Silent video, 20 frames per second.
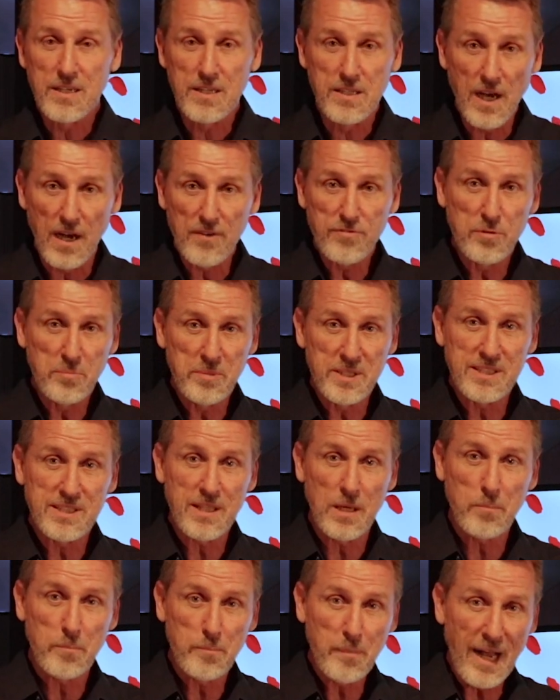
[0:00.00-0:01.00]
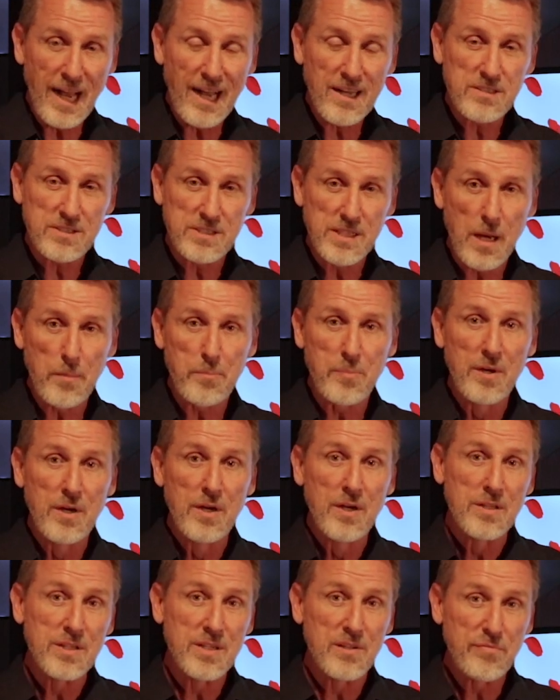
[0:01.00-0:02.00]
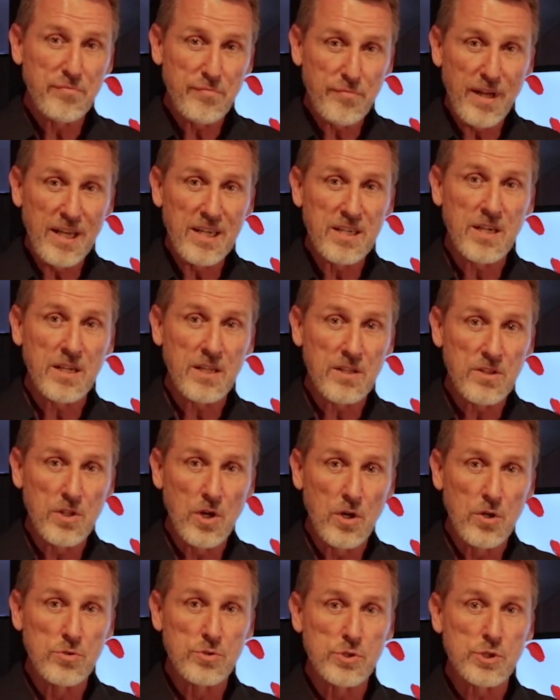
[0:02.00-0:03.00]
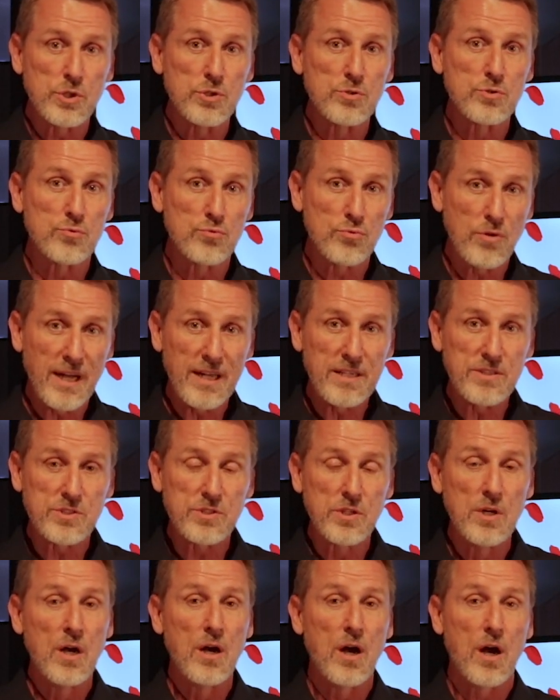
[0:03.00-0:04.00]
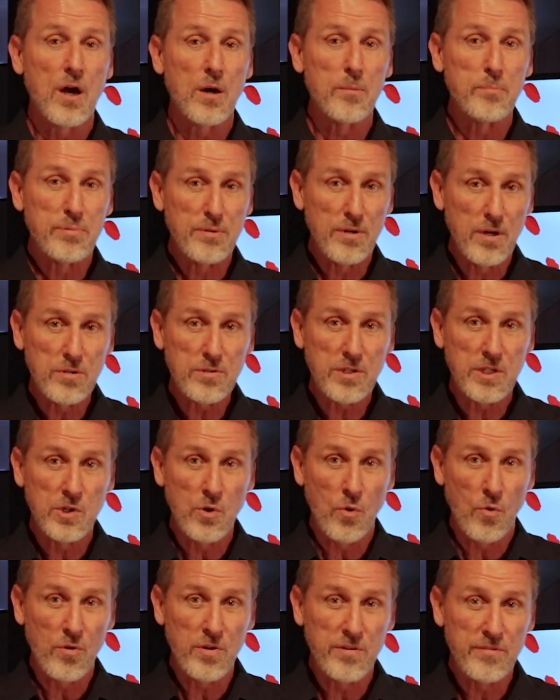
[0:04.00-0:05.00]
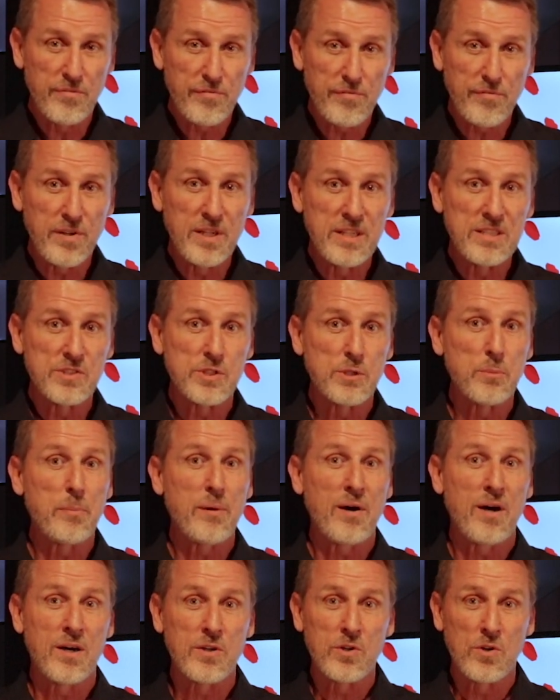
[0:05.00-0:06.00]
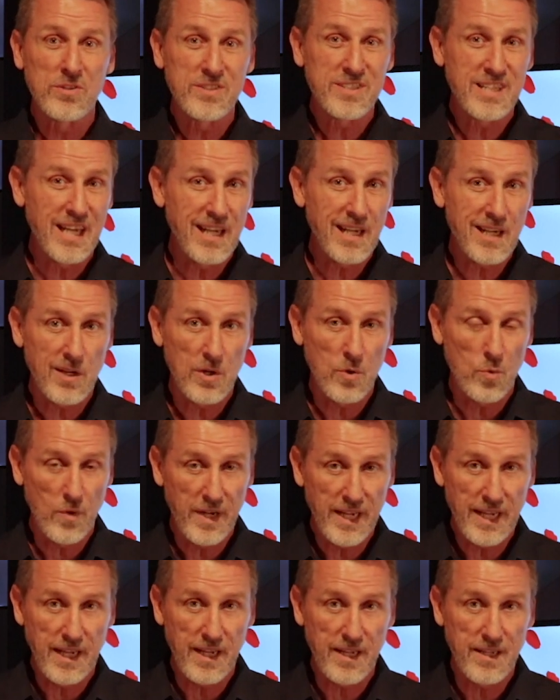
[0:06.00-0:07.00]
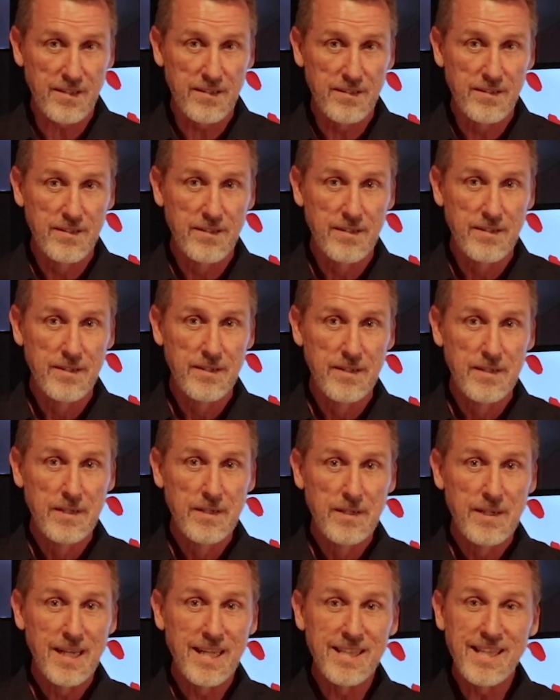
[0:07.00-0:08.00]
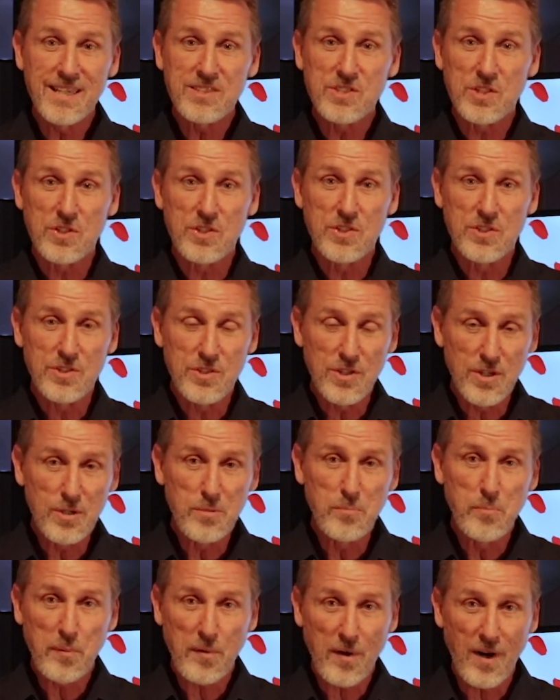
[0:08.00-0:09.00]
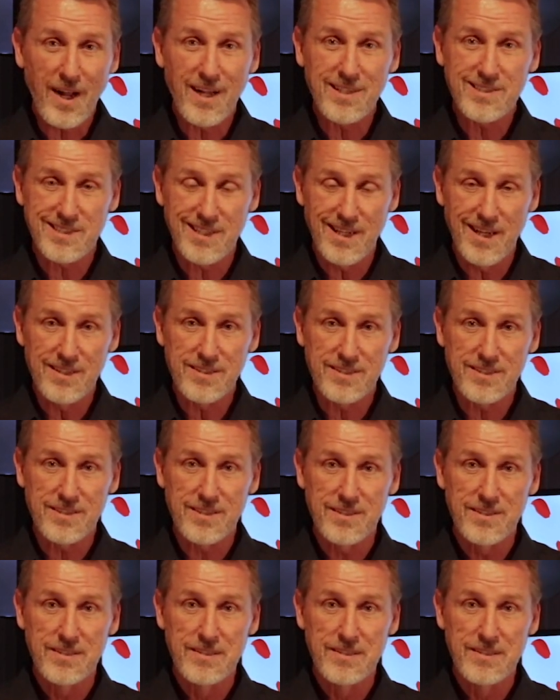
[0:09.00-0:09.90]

Government that backs up defending those whose rights are broken or infringed upon or taken away. And that's a good process.